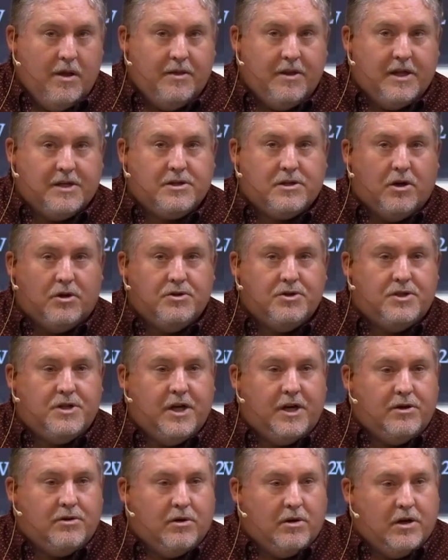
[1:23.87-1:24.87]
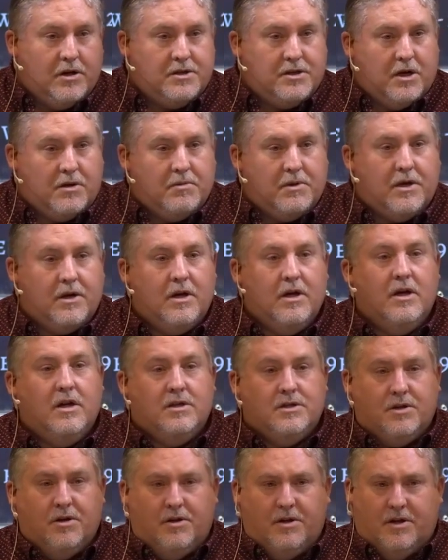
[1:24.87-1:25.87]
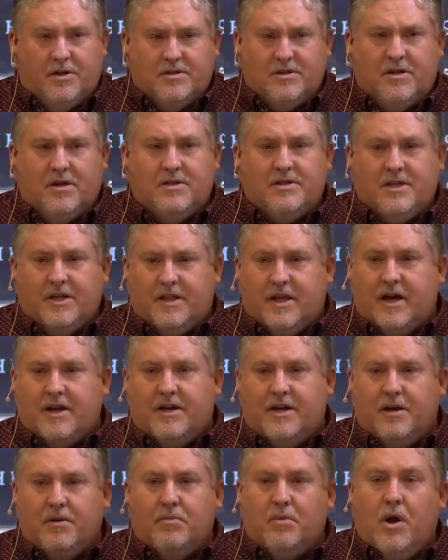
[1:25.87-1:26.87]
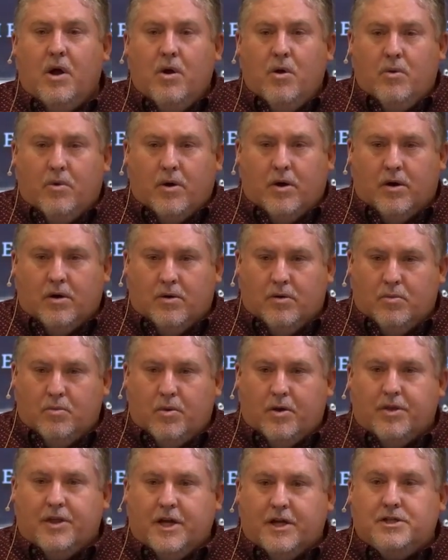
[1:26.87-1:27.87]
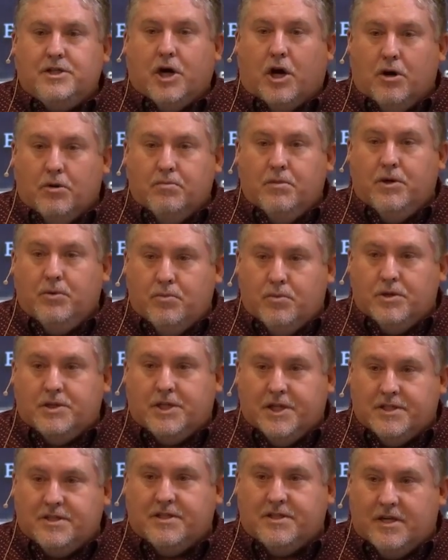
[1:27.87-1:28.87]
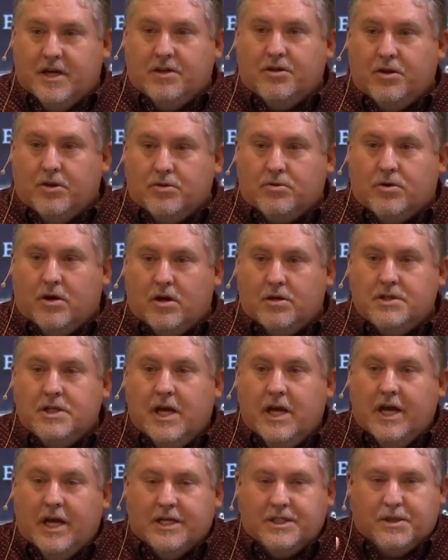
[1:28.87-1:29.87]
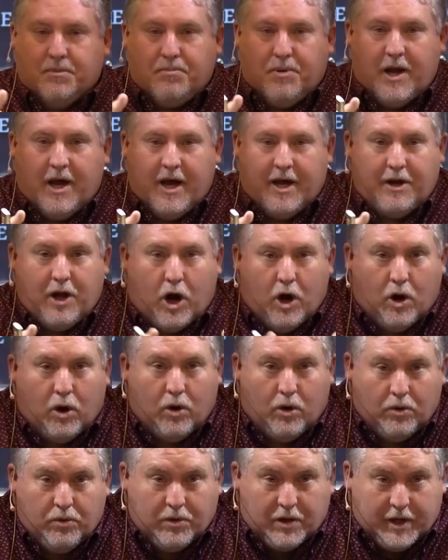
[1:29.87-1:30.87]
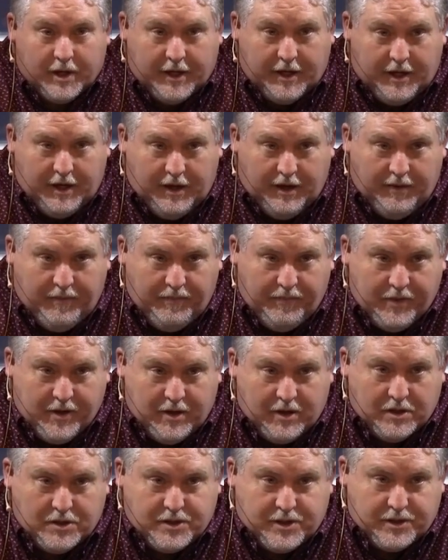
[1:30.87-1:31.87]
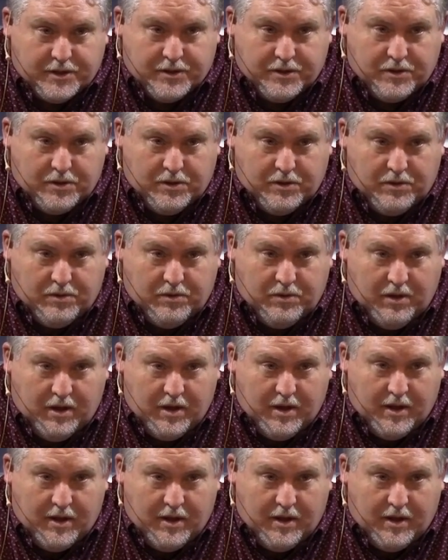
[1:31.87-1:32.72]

That's called general atonement. So do you see the idea of, for, for the atonement, Jesus' death on the cross, is applied only to